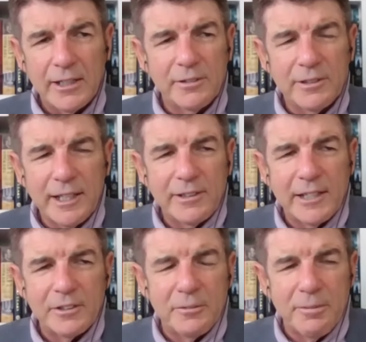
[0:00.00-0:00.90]
and
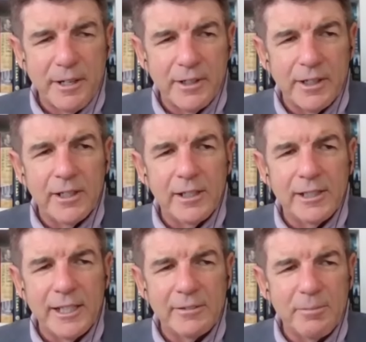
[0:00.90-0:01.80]
that's stupidity.
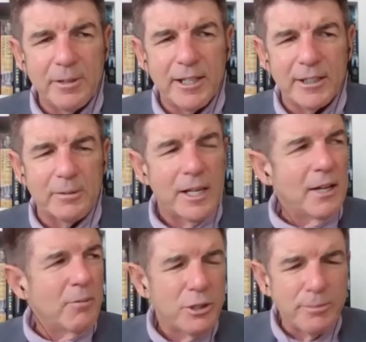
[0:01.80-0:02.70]
Because
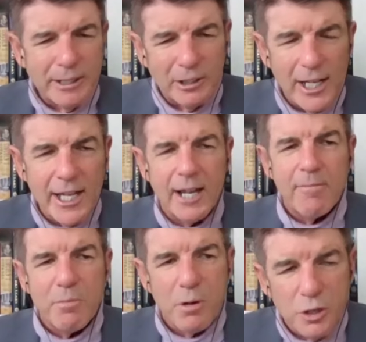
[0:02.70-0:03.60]
we should be locking
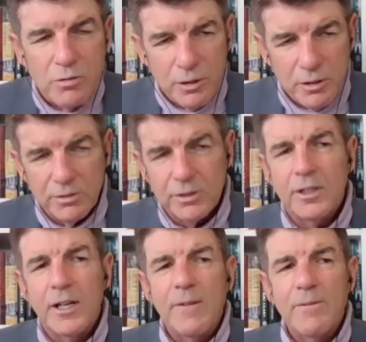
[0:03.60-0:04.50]
up
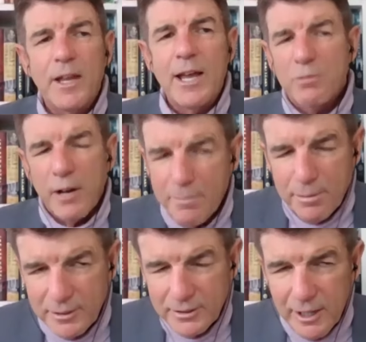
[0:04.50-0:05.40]
murderers and
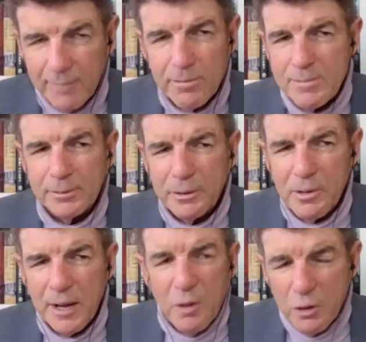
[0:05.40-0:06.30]
rapists, not people
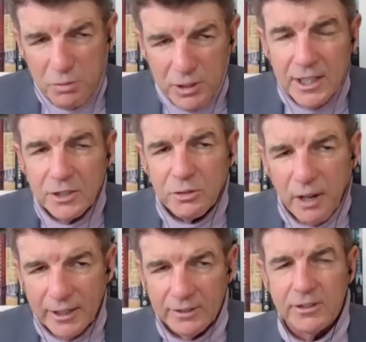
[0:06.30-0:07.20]
who have three
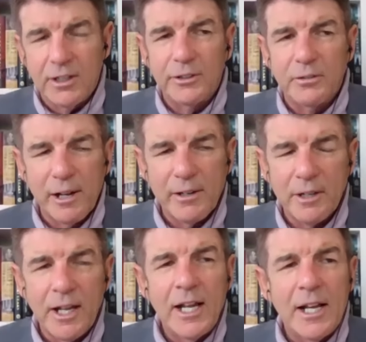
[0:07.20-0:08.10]
strikes on their
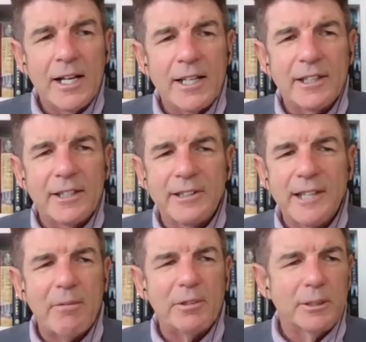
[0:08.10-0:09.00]
record.
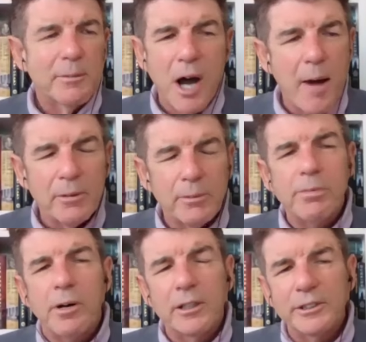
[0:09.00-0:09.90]
That was an
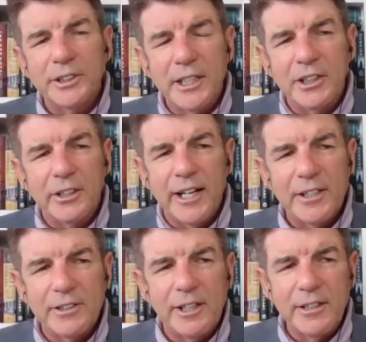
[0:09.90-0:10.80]
abominable policy in the
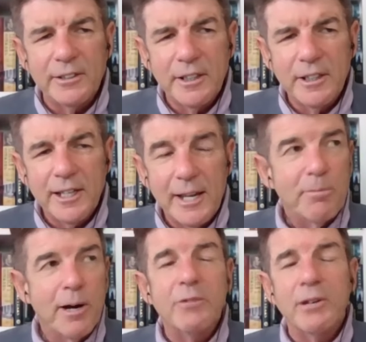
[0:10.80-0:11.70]
United States.
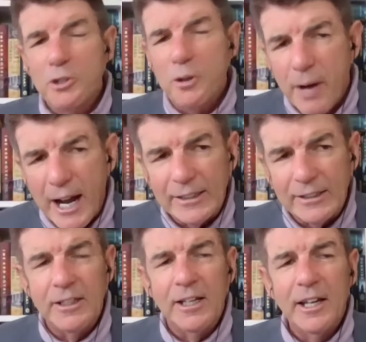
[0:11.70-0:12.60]
And by the way, Joe
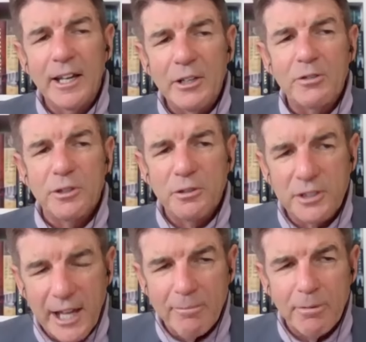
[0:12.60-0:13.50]
Biden
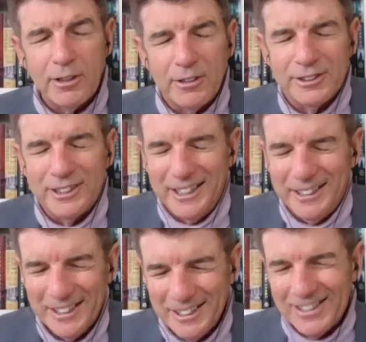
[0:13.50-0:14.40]
introduced that policy